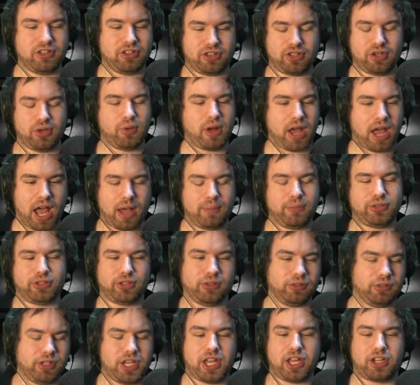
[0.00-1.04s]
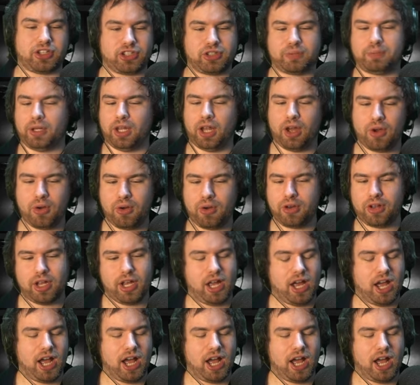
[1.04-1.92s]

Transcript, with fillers: to absolutely explode.